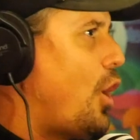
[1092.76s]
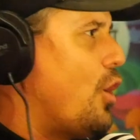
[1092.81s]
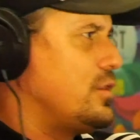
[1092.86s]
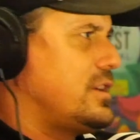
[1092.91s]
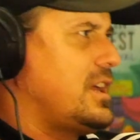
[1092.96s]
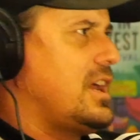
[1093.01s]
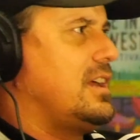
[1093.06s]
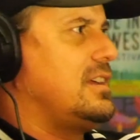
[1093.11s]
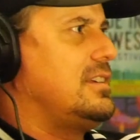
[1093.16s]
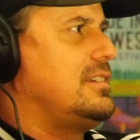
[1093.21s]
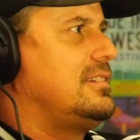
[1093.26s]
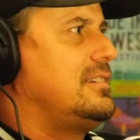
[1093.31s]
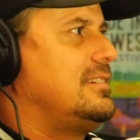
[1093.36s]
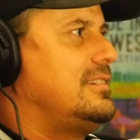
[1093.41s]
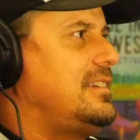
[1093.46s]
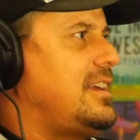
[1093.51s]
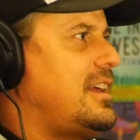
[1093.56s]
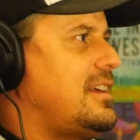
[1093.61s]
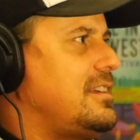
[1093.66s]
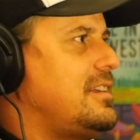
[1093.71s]
Oh yeah,
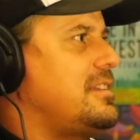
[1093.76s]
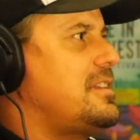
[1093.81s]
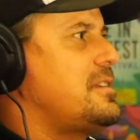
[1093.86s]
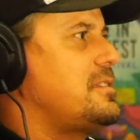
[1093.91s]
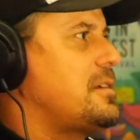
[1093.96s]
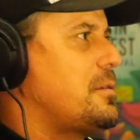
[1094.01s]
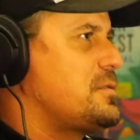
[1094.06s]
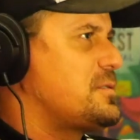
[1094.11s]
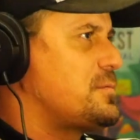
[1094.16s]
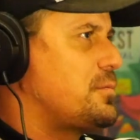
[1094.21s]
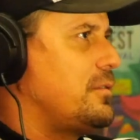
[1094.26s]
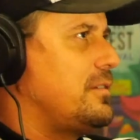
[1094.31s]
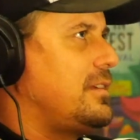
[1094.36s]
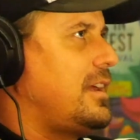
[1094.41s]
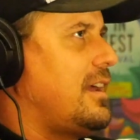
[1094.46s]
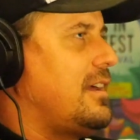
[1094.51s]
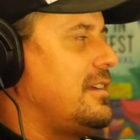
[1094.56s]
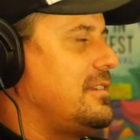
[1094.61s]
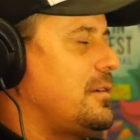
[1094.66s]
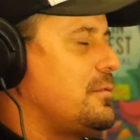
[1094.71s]
that was
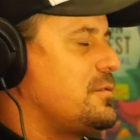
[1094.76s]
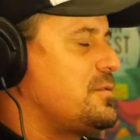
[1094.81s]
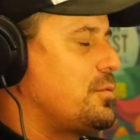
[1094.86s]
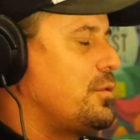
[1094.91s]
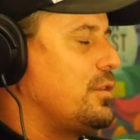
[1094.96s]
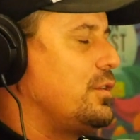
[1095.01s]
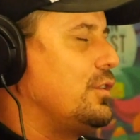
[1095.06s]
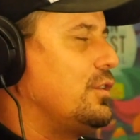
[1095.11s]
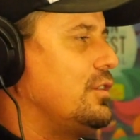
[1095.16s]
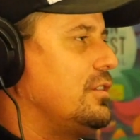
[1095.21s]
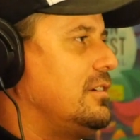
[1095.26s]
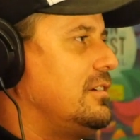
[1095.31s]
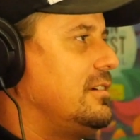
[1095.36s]
pretty good.